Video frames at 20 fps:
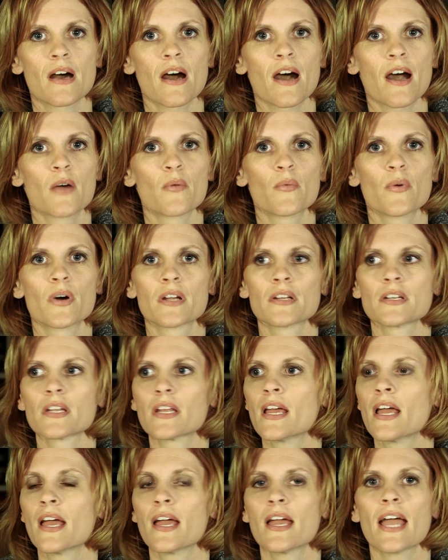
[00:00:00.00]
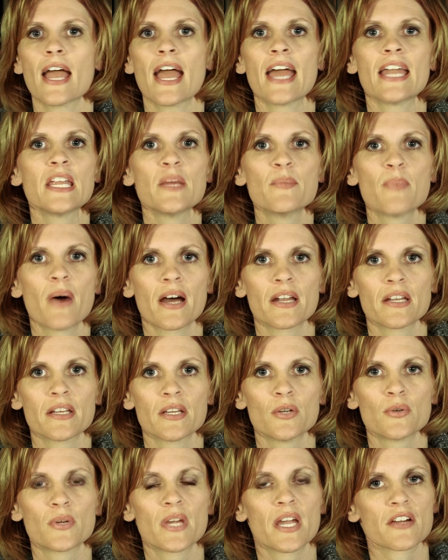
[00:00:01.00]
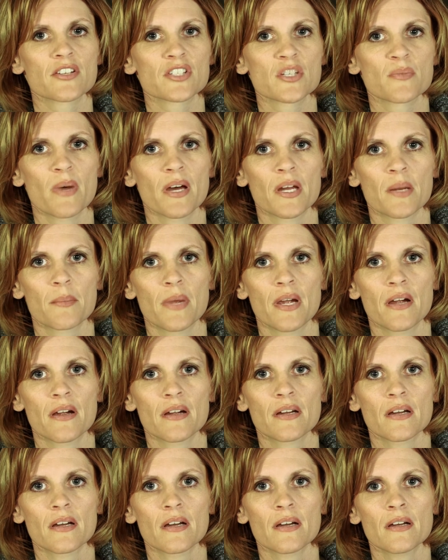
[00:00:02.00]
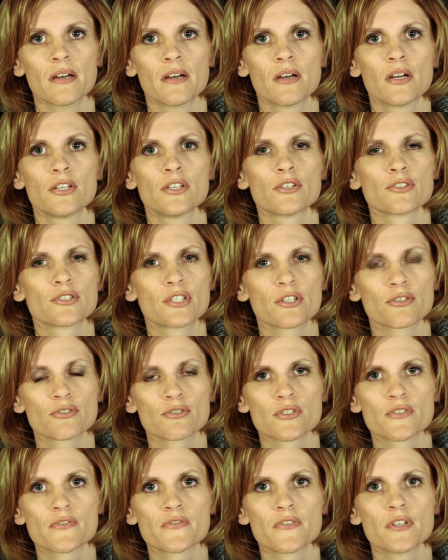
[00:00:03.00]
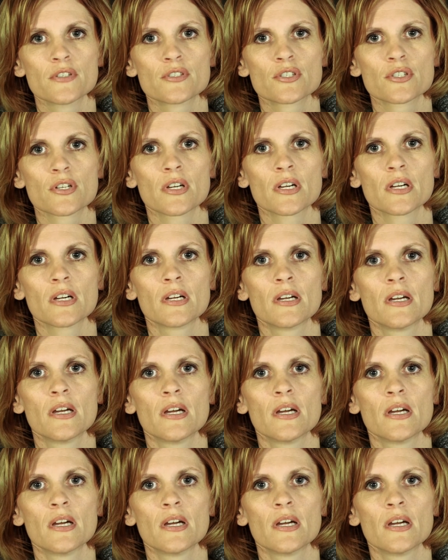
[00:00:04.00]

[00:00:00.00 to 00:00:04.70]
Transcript: I want anybody who cares about America, your children's future,